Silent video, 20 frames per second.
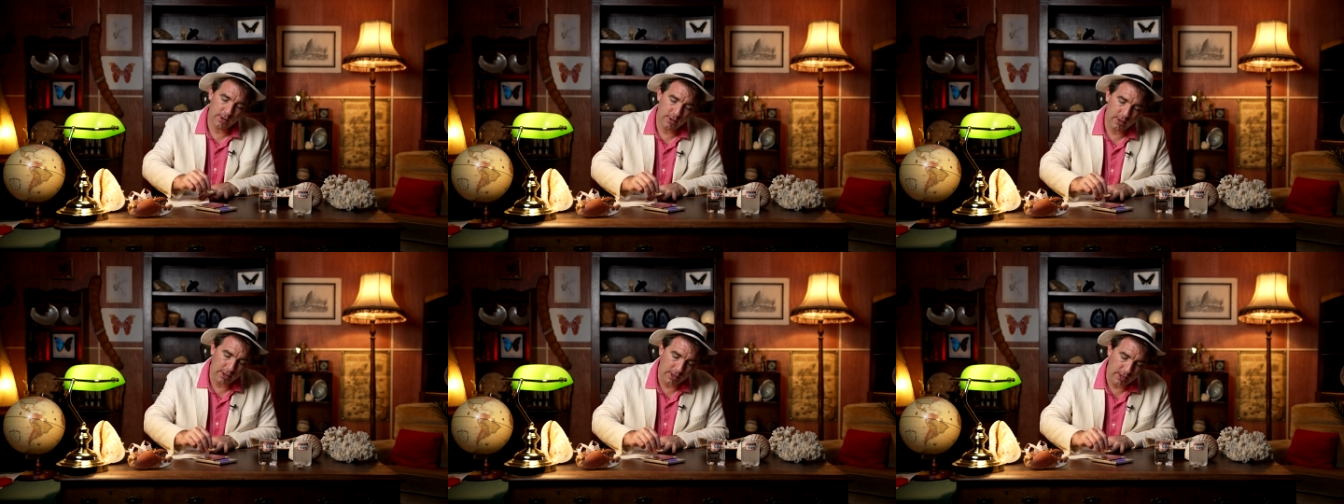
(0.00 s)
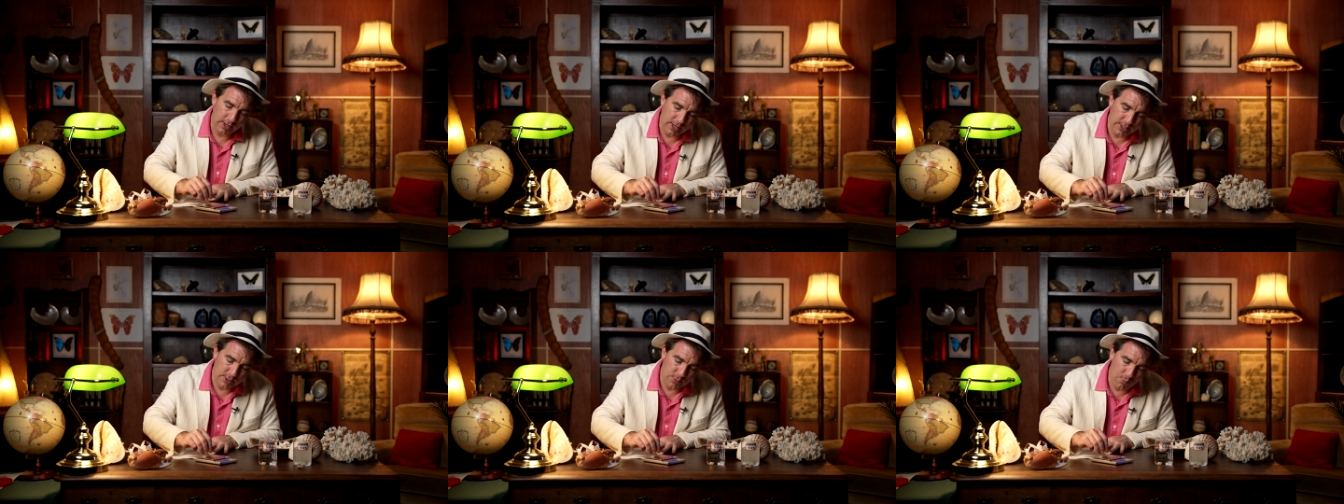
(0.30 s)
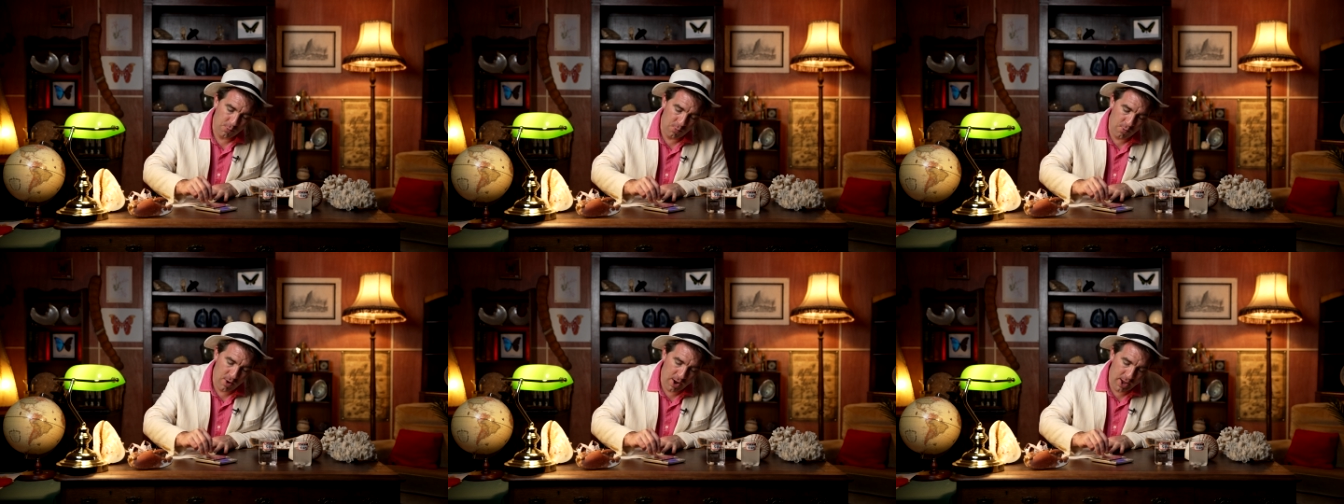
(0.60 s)
And let's
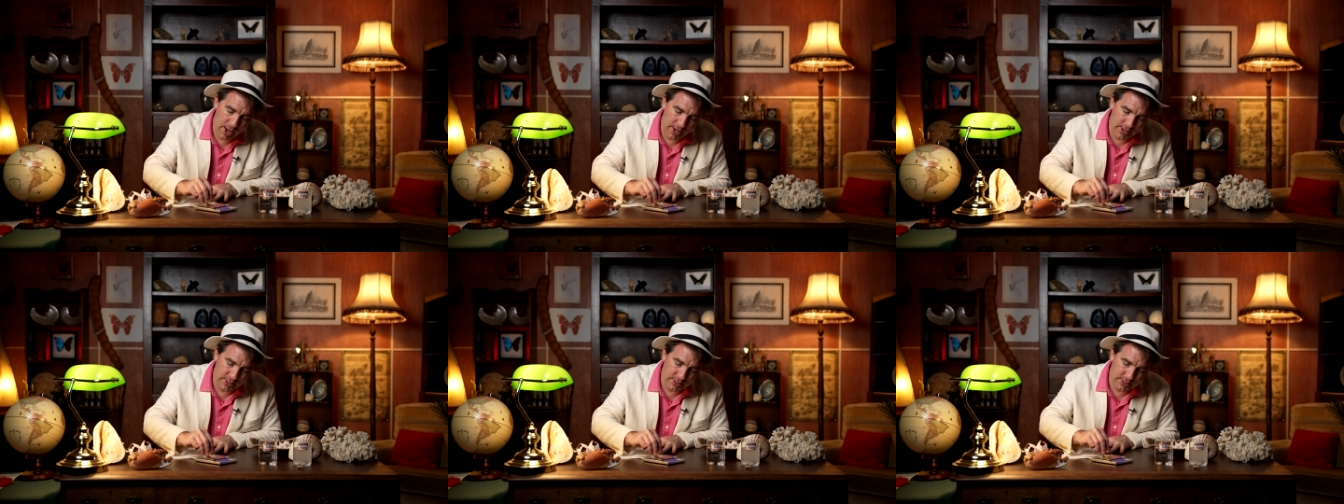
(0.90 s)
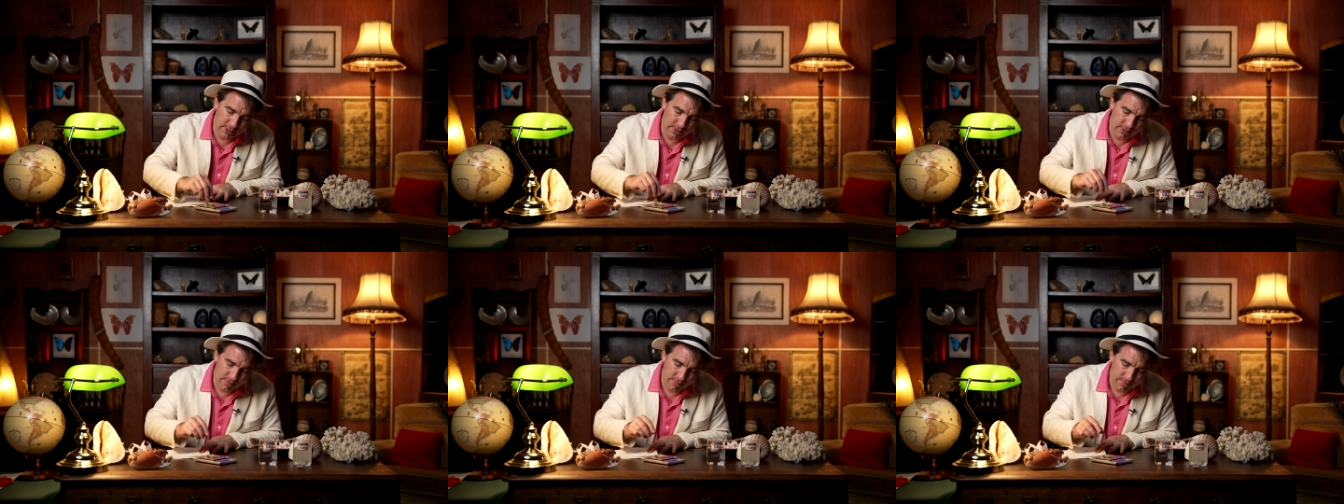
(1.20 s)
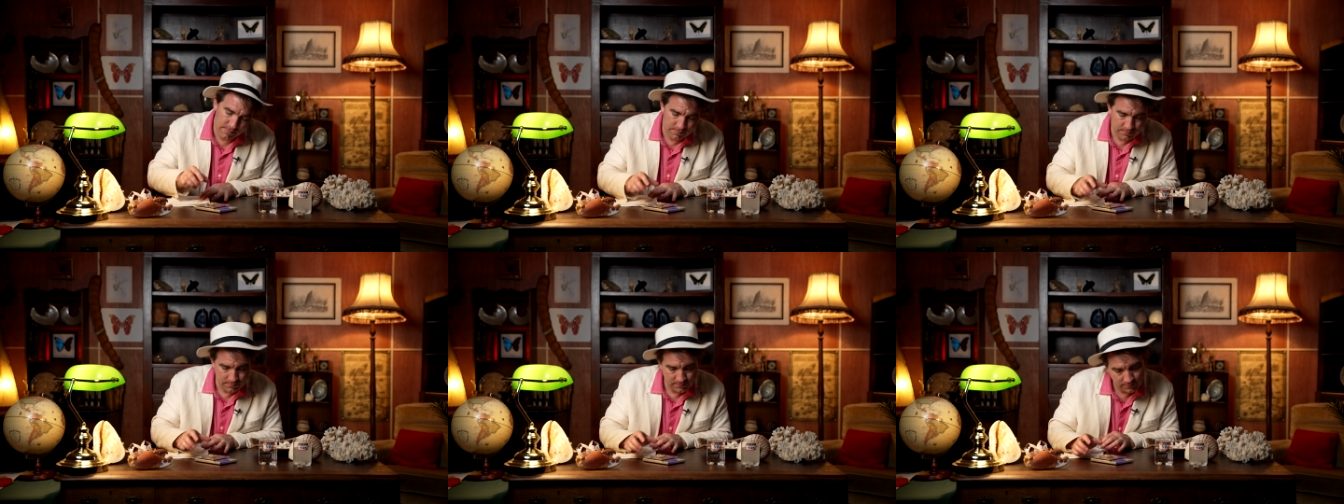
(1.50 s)
weigh it.
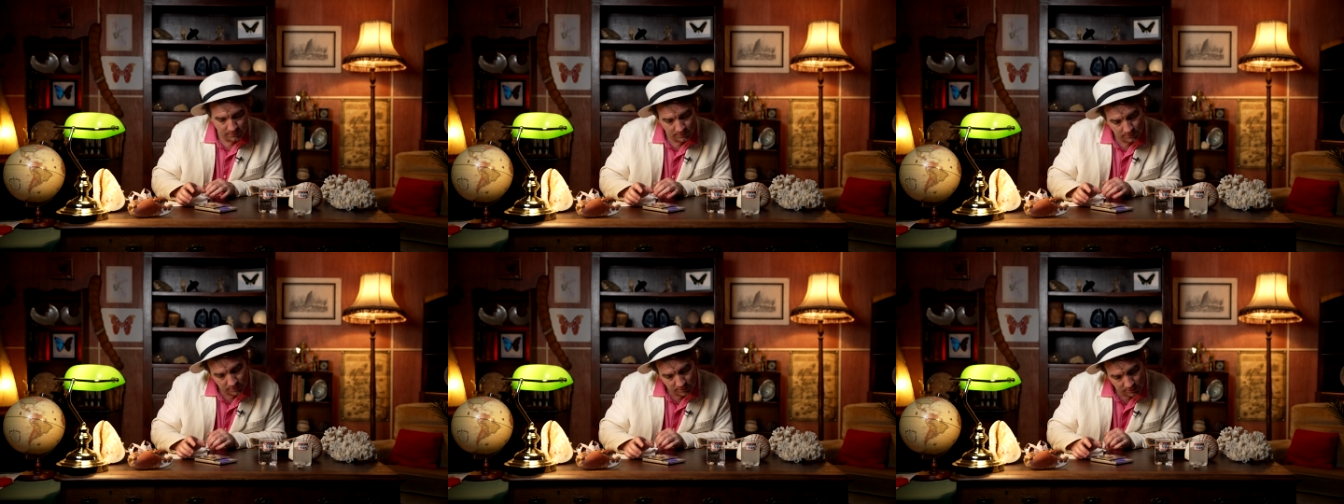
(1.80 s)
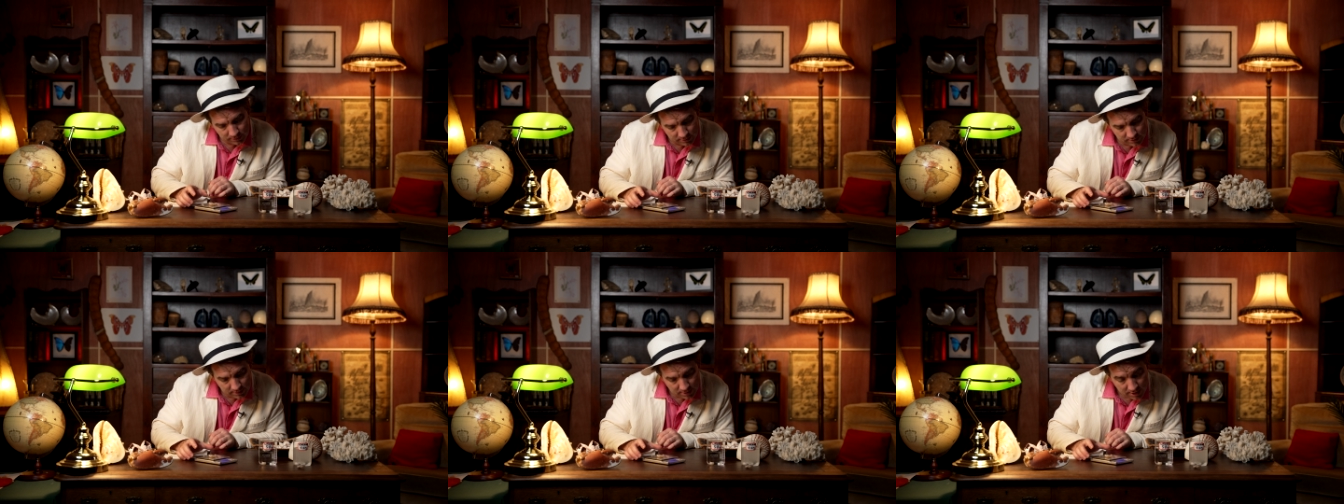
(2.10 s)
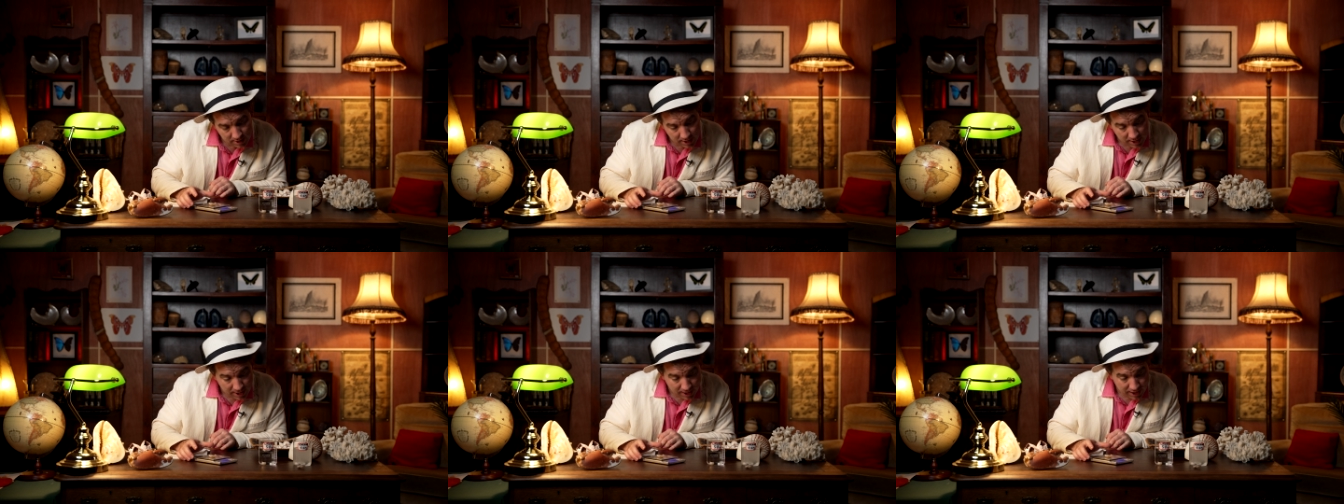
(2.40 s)

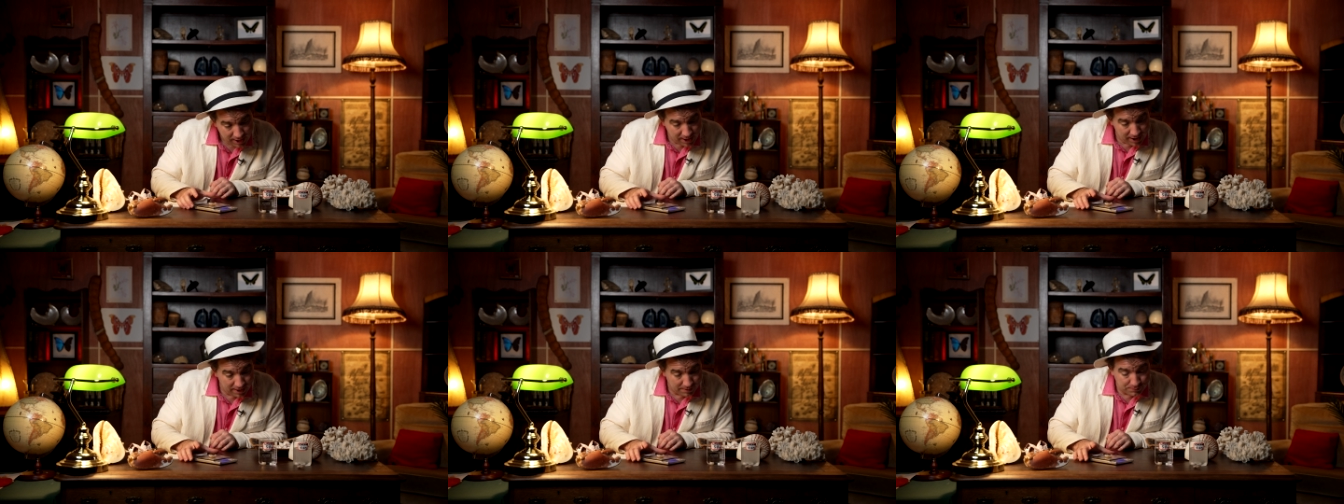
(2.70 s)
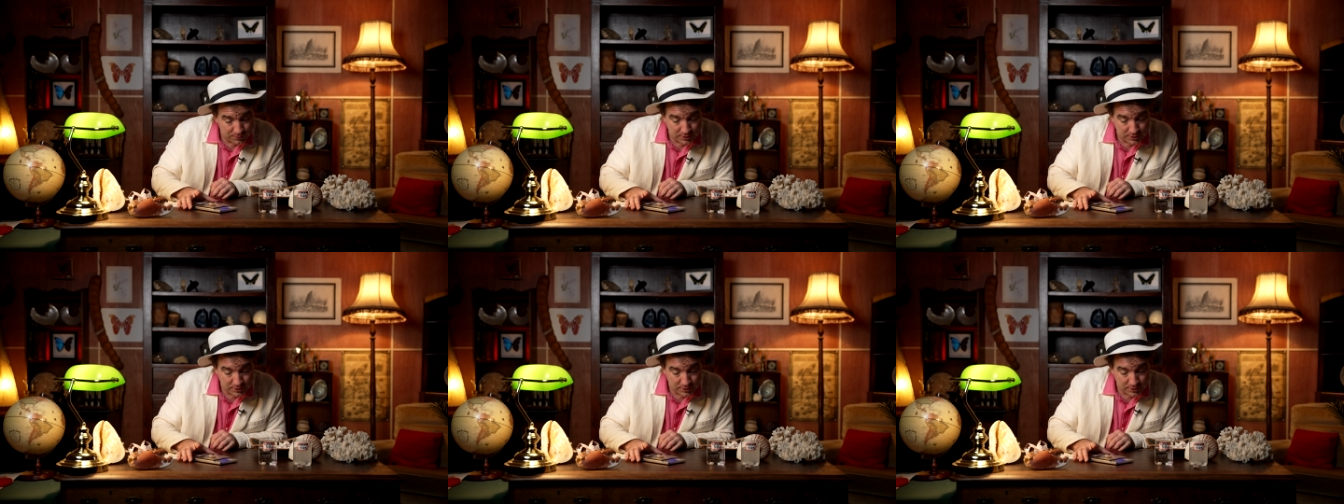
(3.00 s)
Ah,